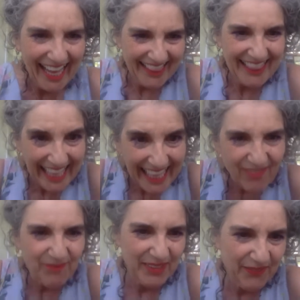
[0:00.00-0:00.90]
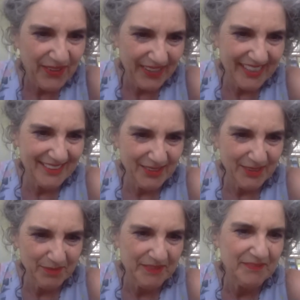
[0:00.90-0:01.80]
I, think of my work in
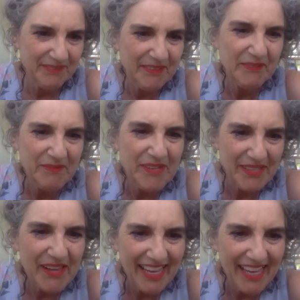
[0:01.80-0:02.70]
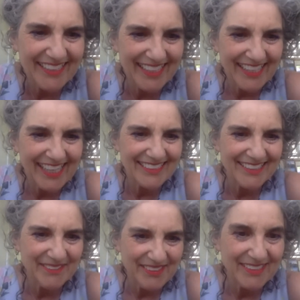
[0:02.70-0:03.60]
terms of film a lot and, and
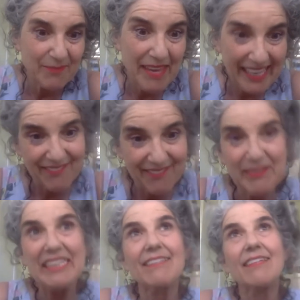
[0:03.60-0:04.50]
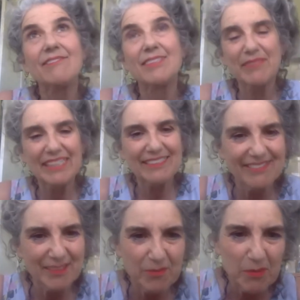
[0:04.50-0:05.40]
to, to make a film, I'd love to make a
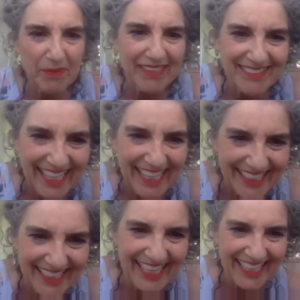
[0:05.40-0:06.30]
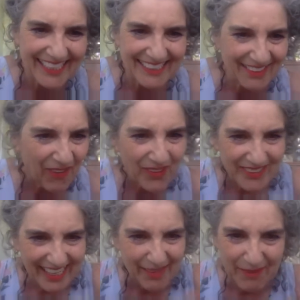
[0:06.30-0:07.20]
film about like a lake because the whole
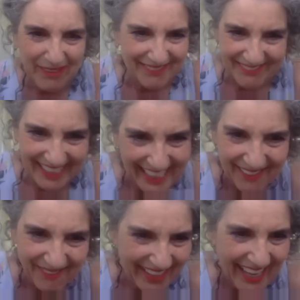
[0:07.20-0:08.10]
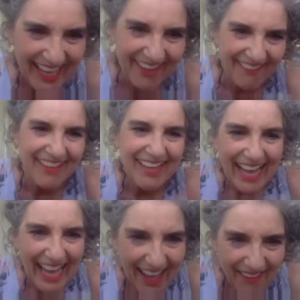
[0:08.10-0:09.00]
time I would think about how
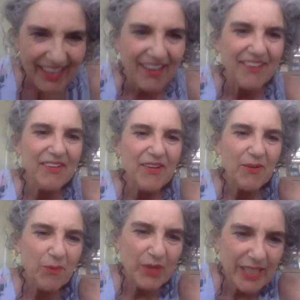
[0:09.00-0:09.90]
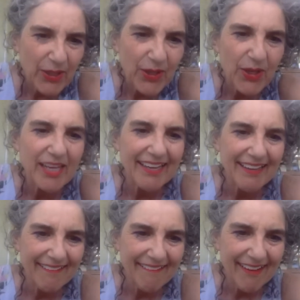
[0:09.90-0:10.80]
how that would look
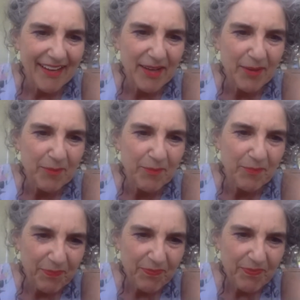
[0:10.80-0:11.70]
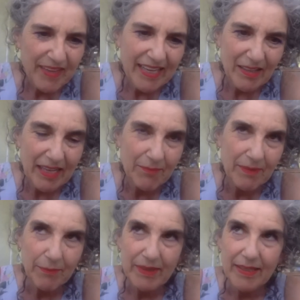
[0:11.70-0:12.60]
and um and and
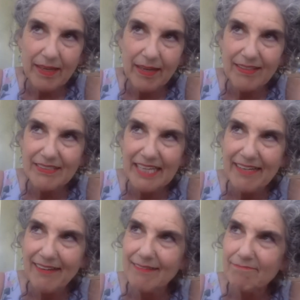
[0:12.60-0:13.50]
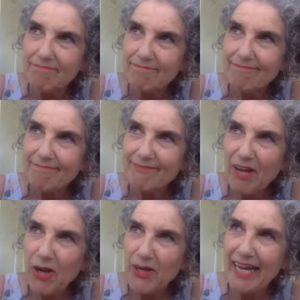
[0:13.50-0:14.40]
maybe like a
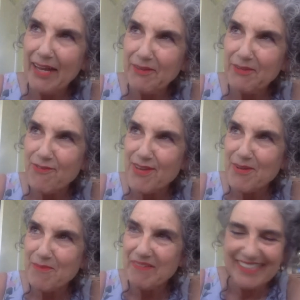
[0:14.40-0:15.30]
art house film,